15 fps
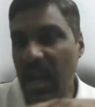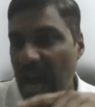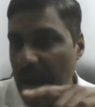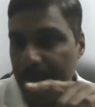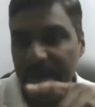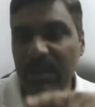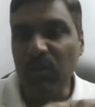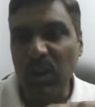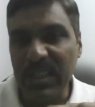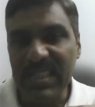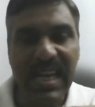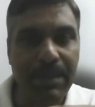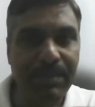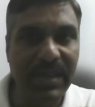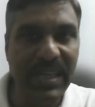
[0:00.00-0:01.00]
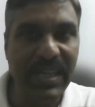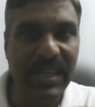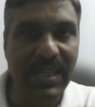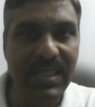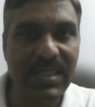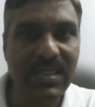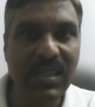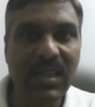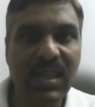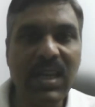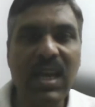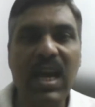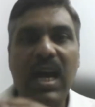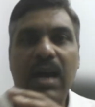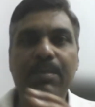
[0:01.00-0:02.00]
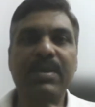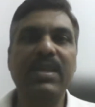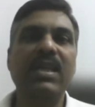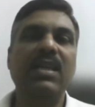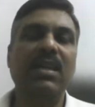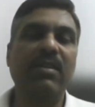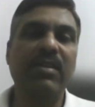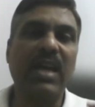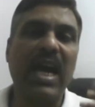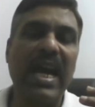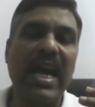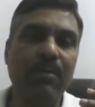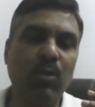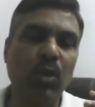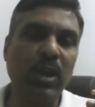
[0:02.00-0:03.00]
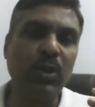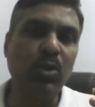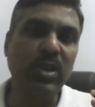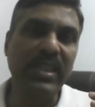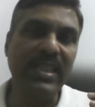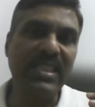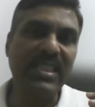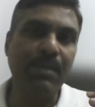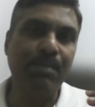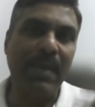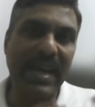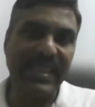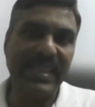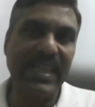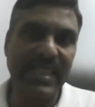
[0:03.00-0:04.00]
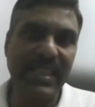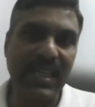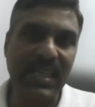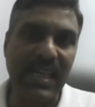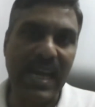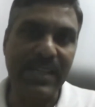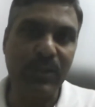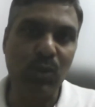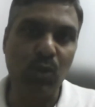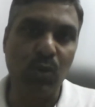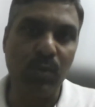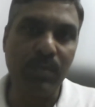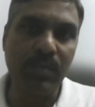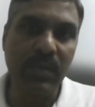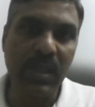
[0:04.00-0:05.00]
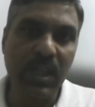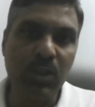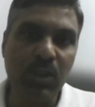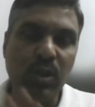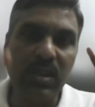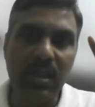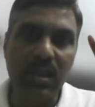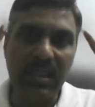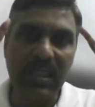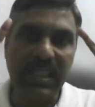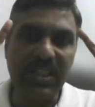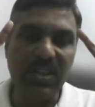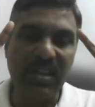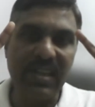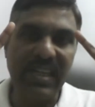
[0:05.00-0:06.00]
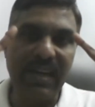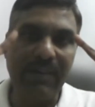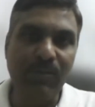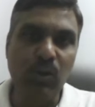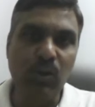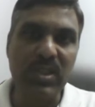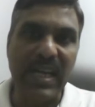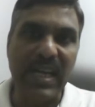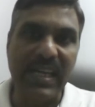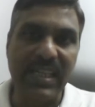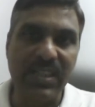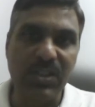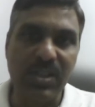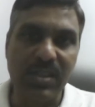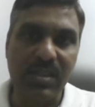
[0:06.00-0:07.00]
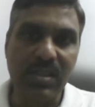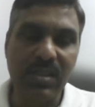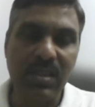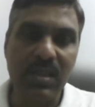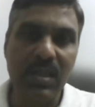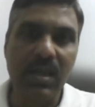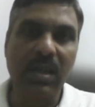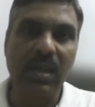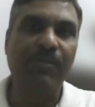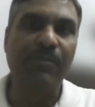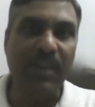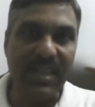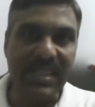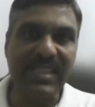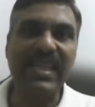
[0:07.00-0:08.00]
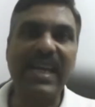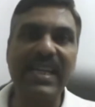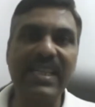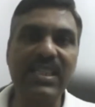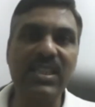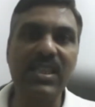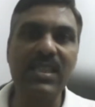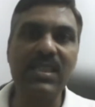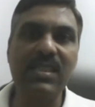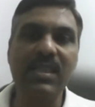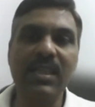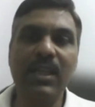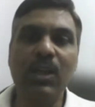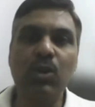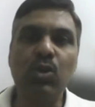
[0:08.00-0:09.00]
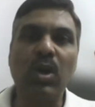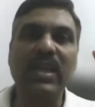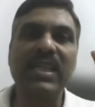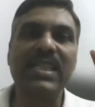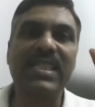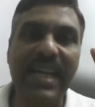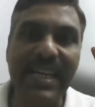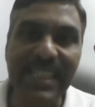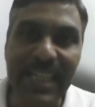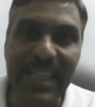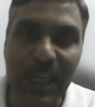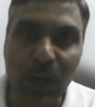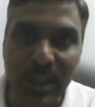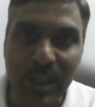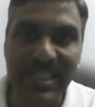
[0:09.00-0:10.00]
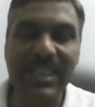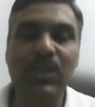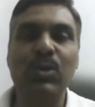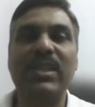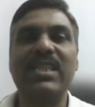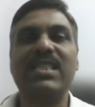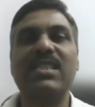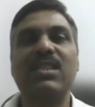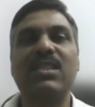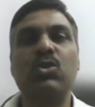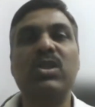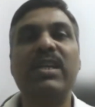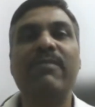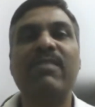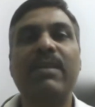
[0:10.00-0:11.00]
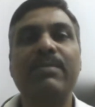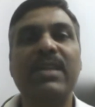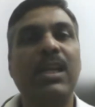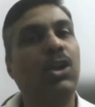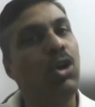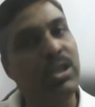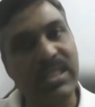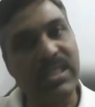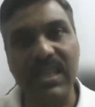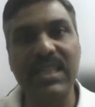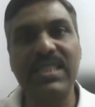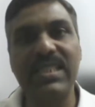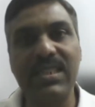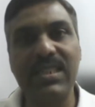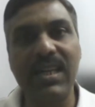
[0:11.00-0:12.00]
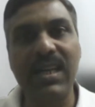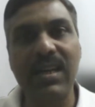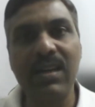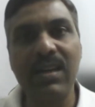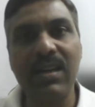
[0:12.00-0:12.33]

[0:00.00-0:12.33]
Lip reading: Abhi, what is happening is, Abhi, I am going to teach them Python in the classroom. So the children have 2 challenges. First challenge is to understand the logic, to develop their logical skill.